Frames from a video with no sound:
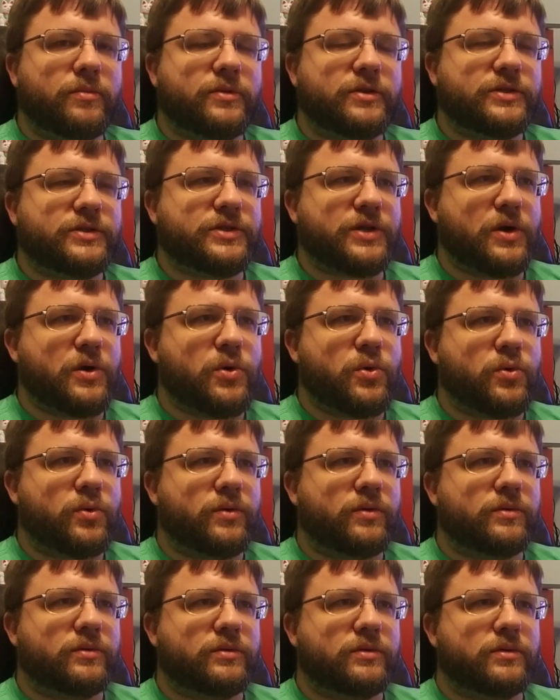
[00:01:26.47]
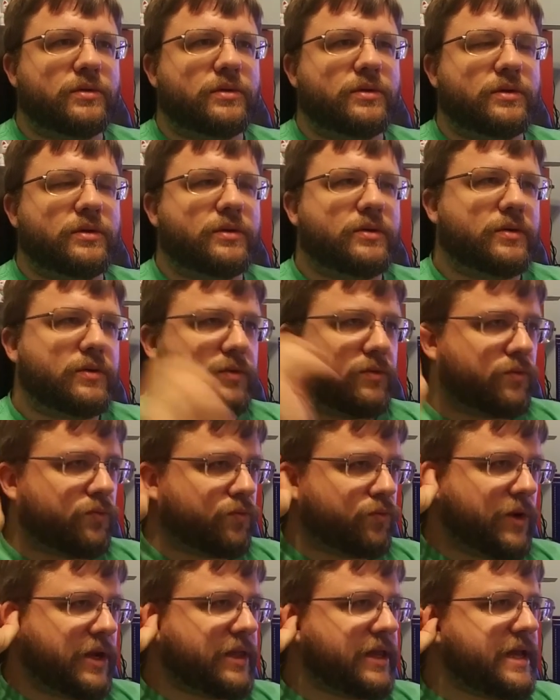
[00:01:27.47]
so
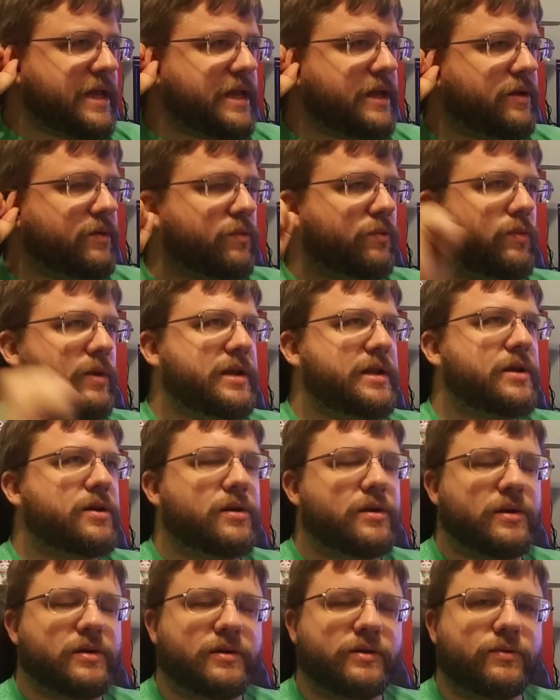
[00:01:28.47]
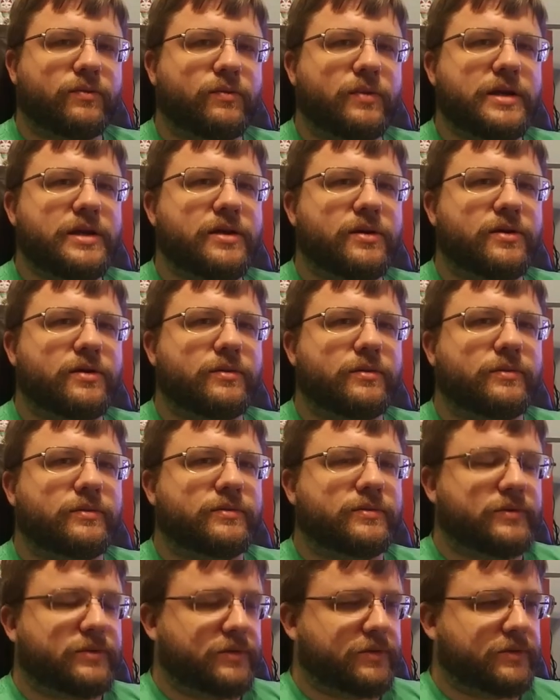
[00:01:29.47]
really when you're when you're
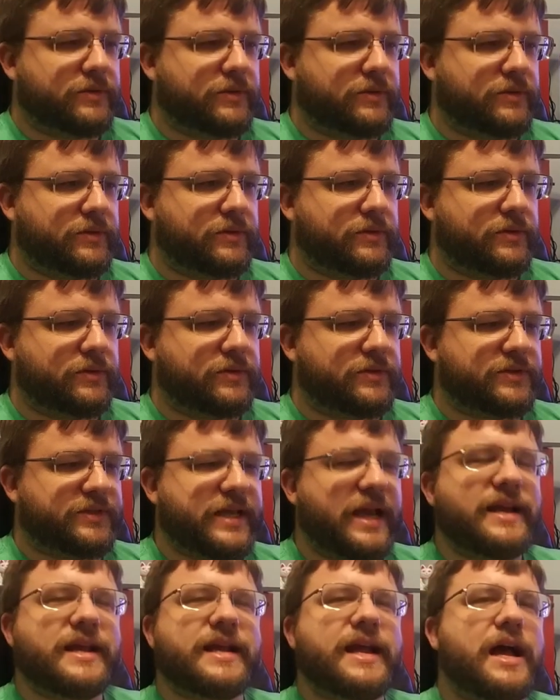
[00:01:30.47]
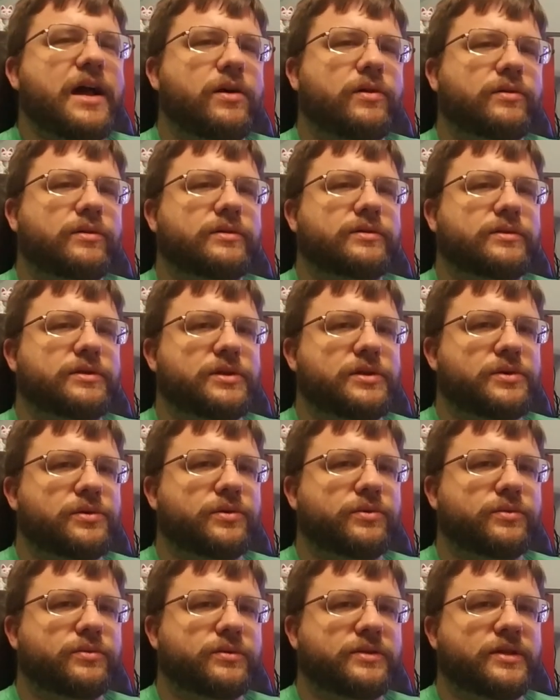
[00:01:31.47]
setting out
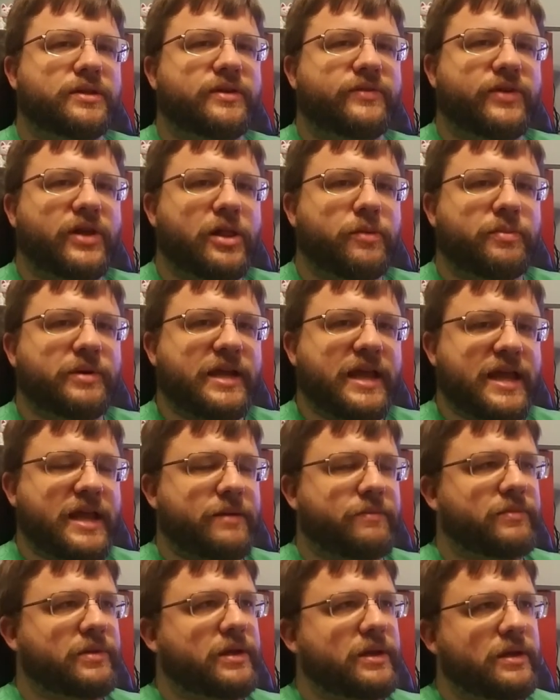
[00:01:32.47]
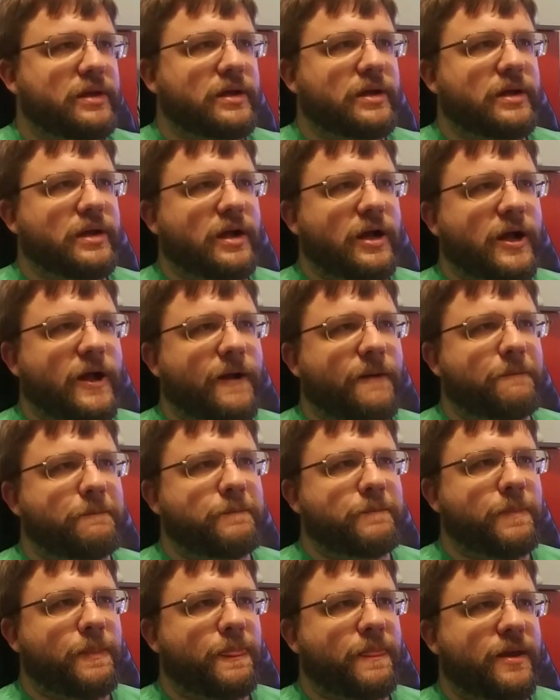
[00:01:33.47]
to to develop a game,
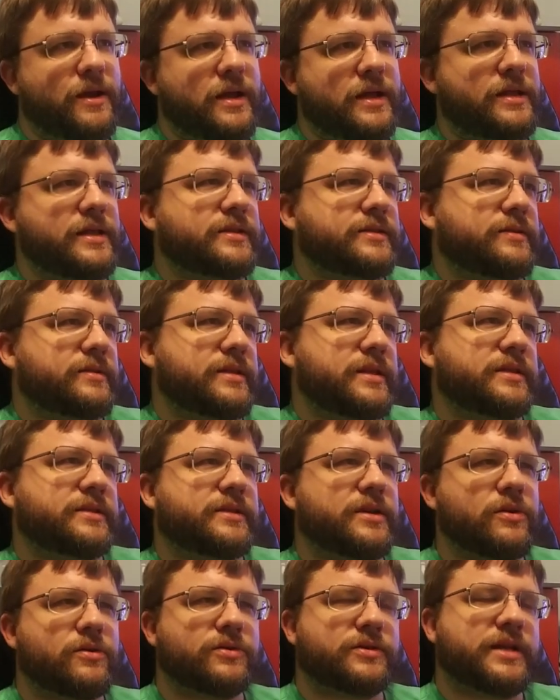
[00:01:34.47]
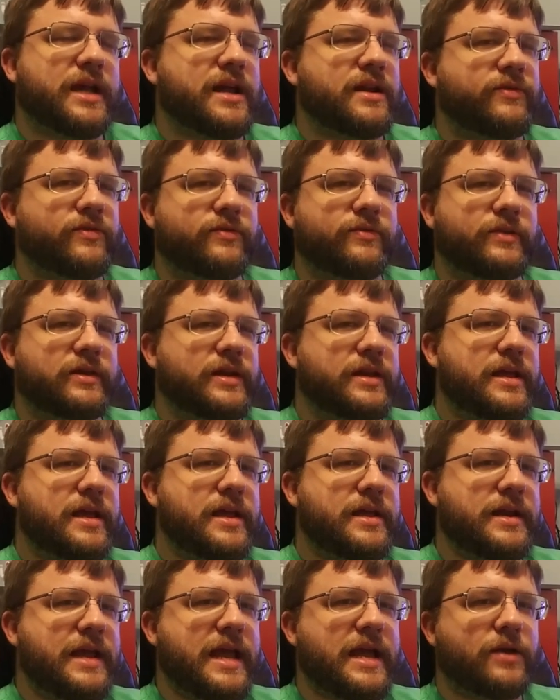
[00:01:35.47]
um, and this this goes kind of
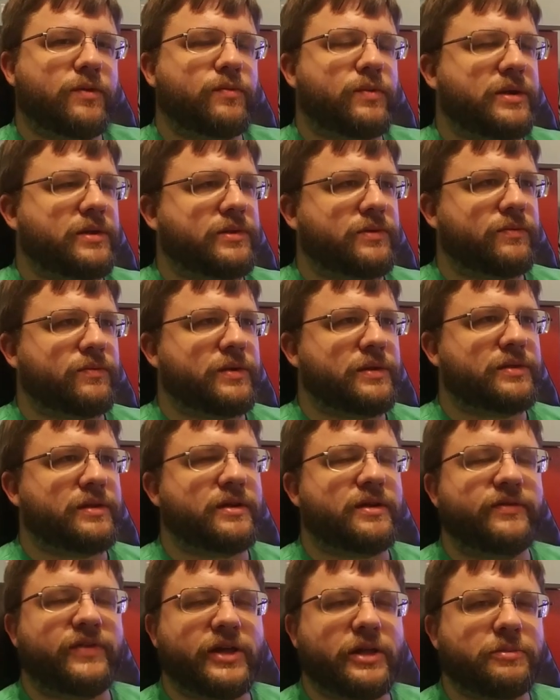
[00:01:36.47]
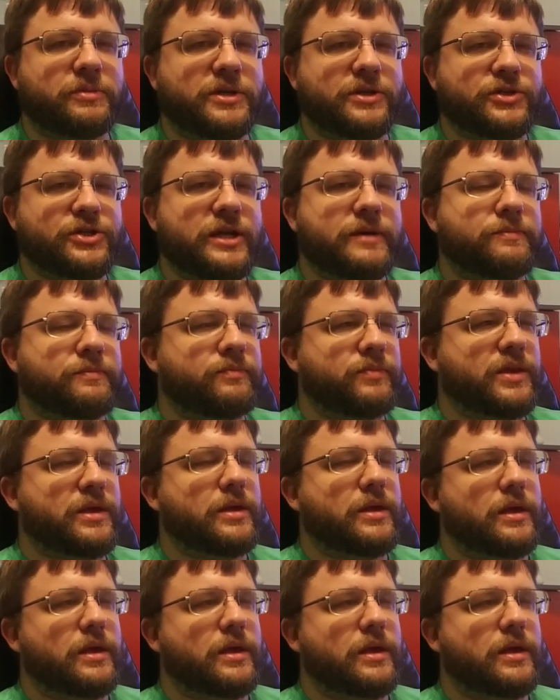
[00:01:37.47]
in hand with with the develop to ship.